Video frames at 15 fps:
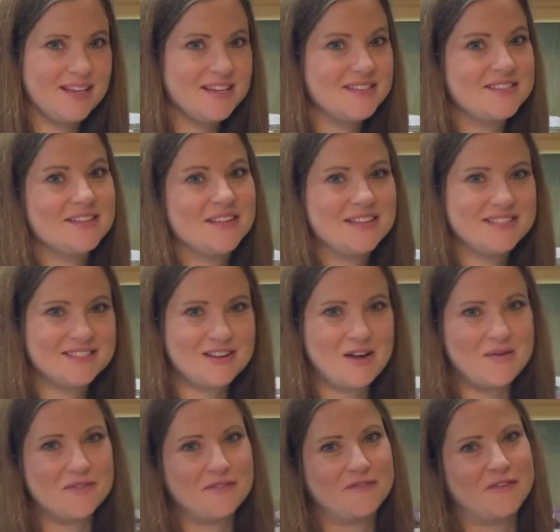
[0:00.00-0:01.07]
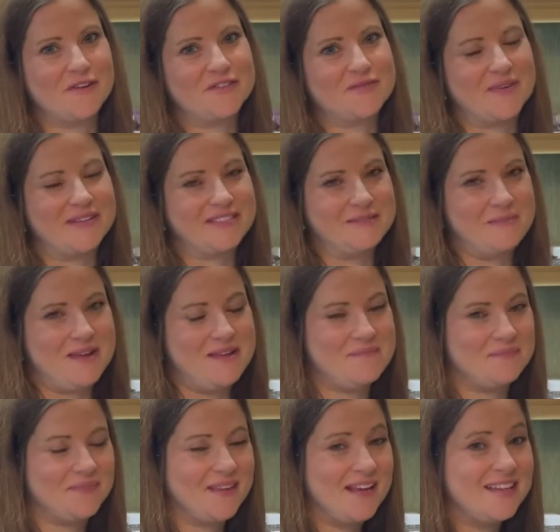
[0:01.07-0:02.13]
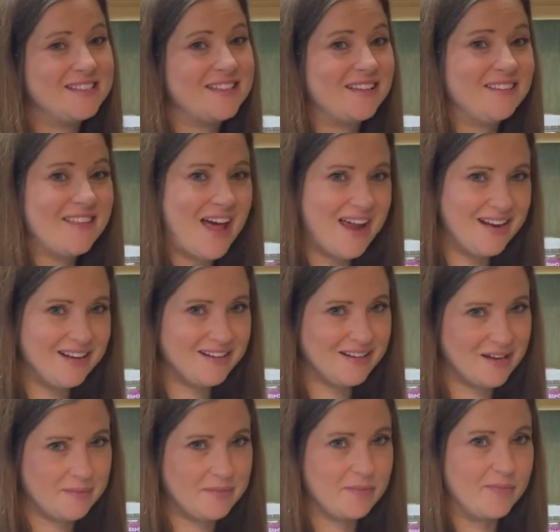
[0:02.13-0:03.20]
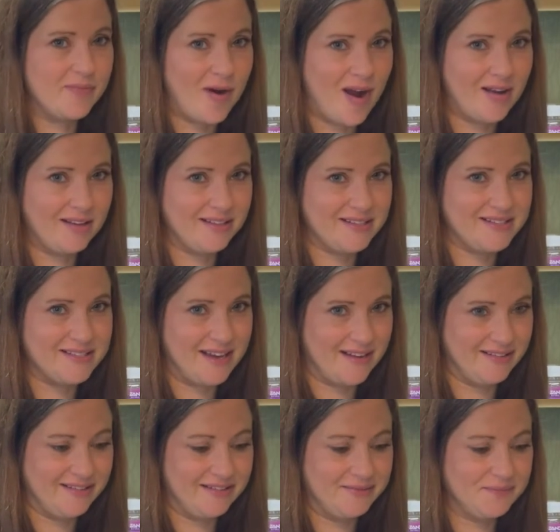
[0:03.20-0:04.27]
So let's start with the first recipe. It's a lightened up broccoli salad.